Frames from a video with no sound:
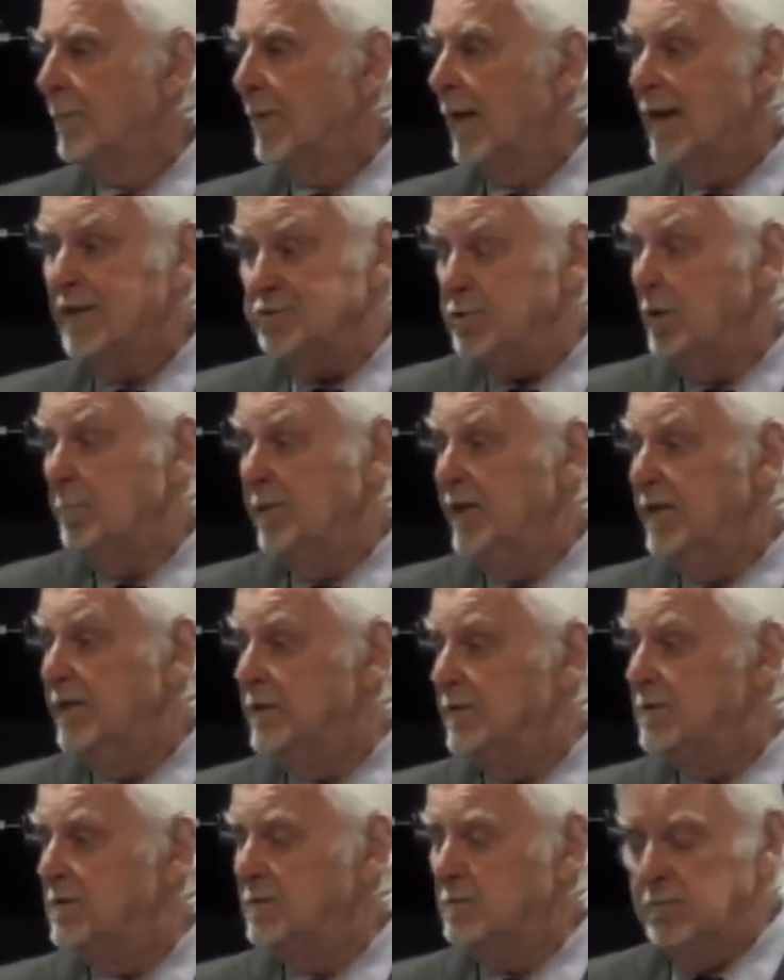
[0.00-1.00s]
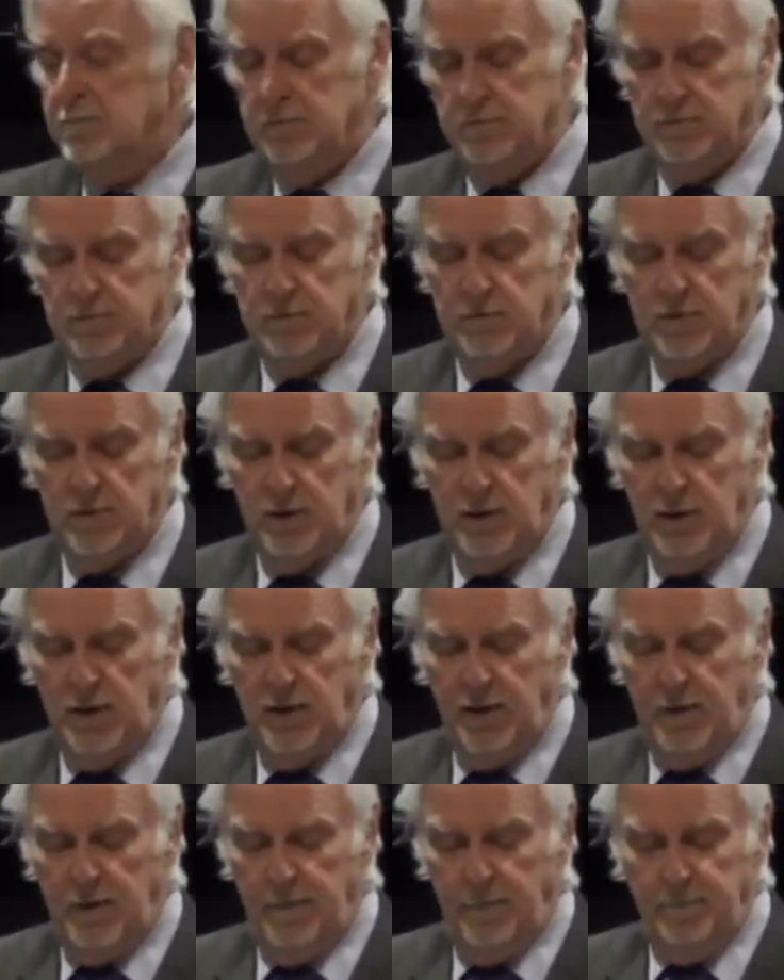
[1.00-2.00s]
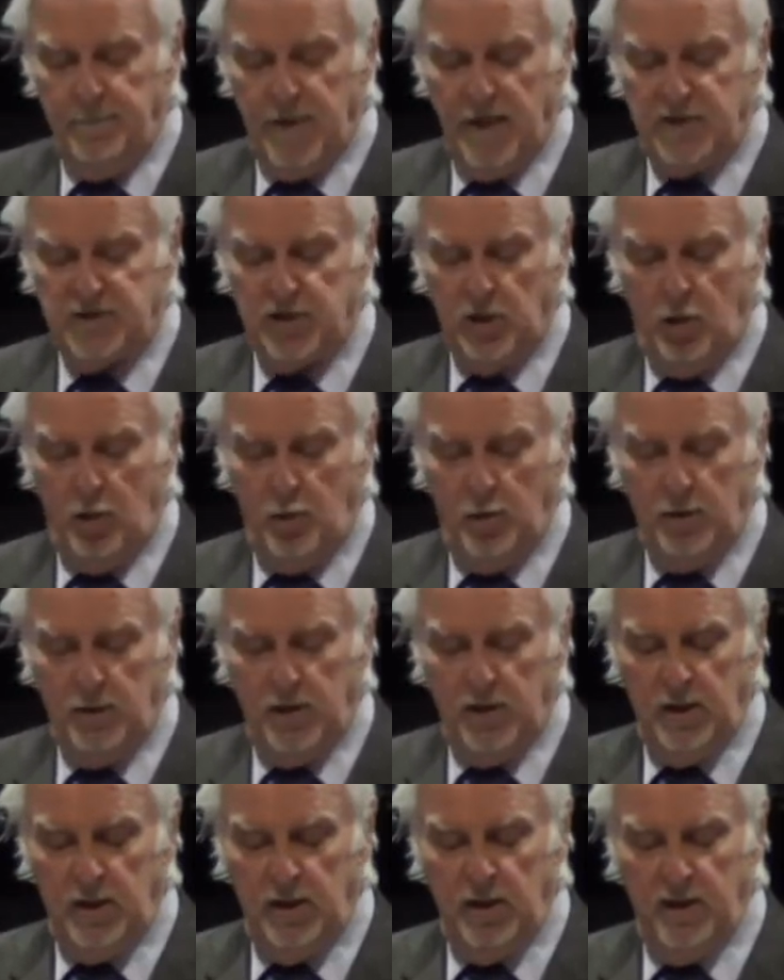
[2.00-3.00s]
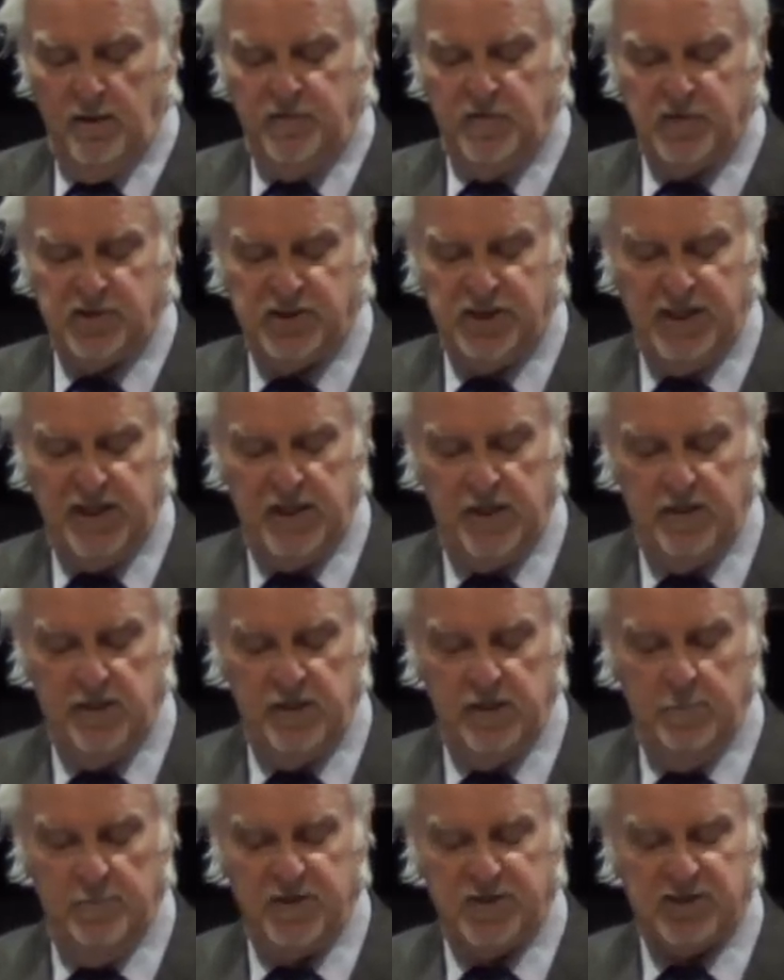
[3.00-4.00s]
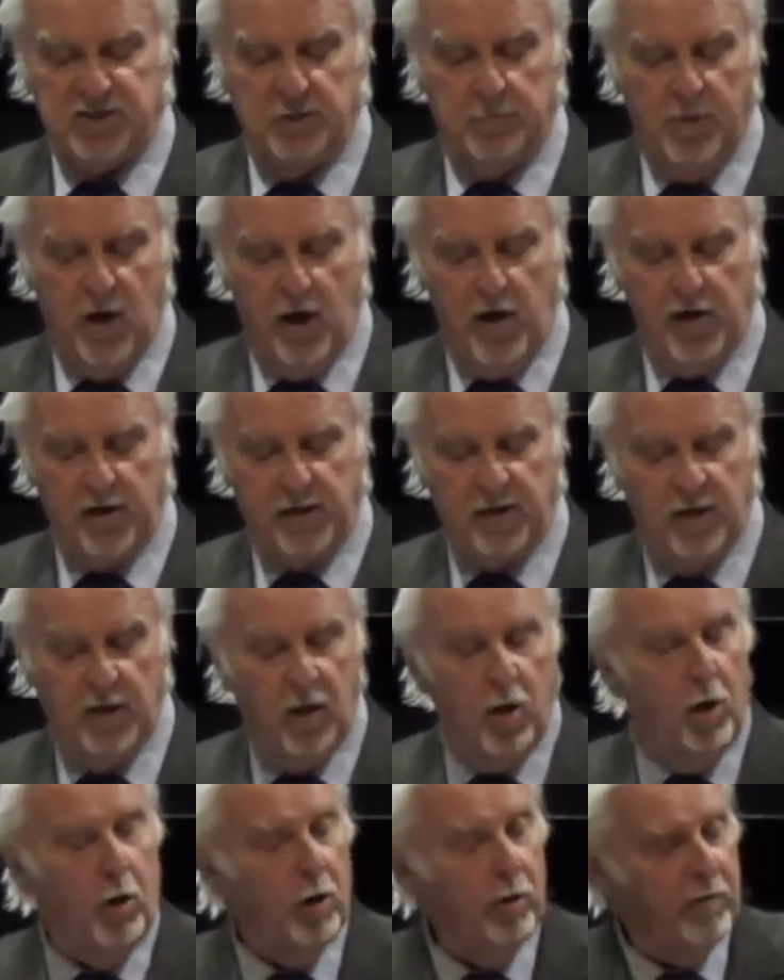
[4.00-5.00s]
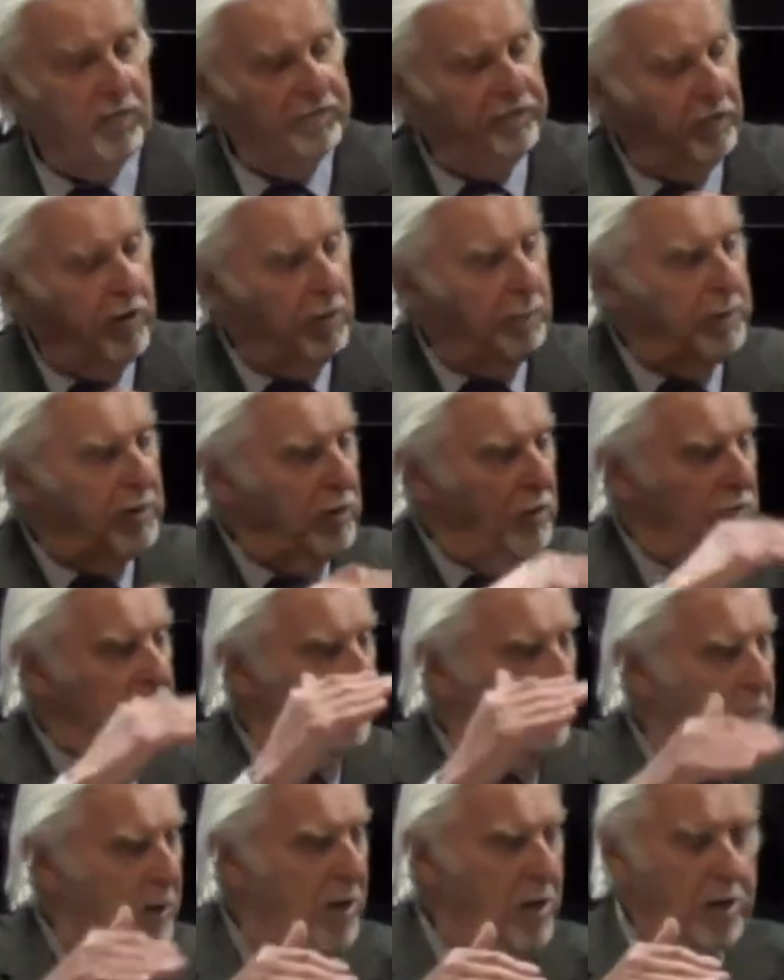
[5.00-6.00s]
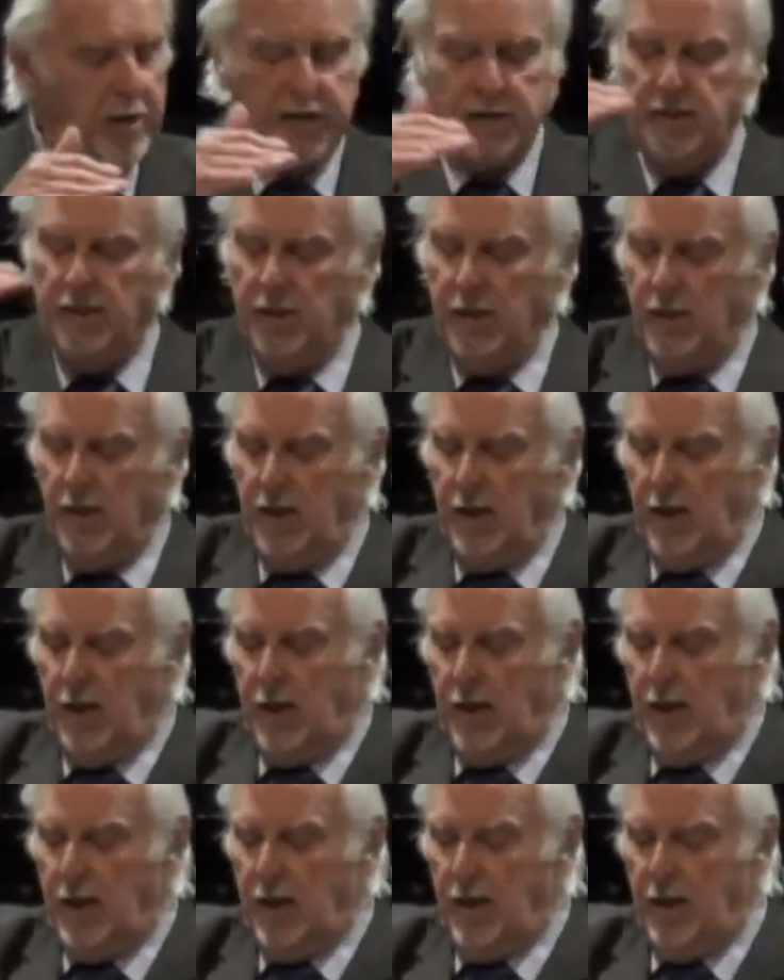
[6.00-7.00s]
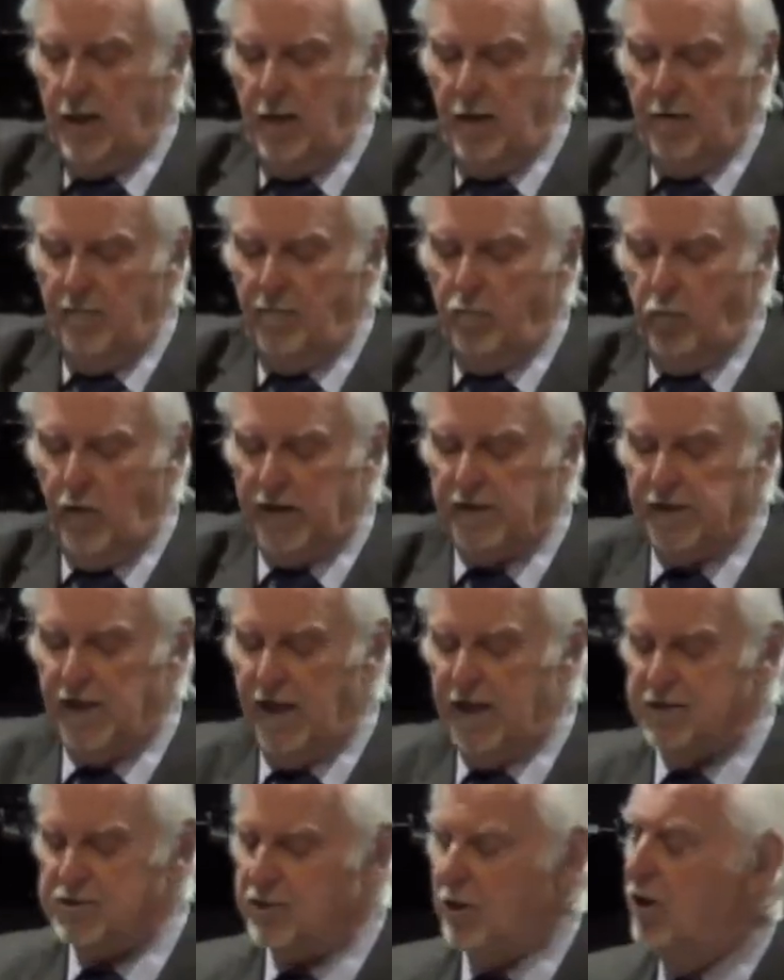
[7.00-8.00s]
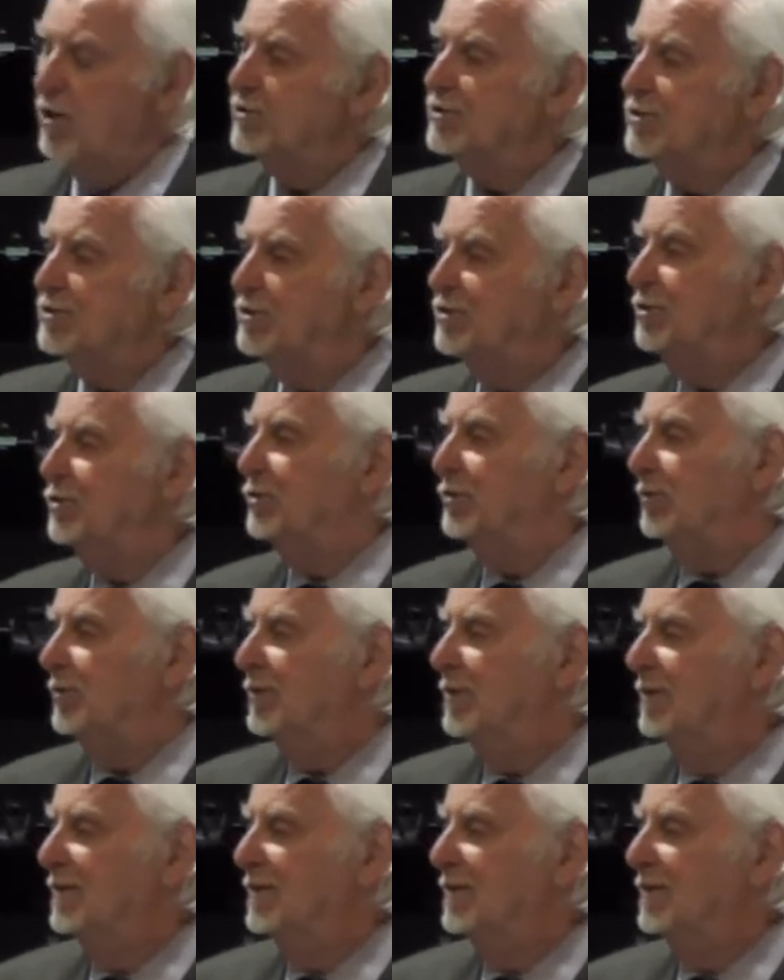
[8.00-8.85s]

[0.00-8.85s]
That's what it means. So if you sin, you miss the mark or fall below the mark of what God has called you to do.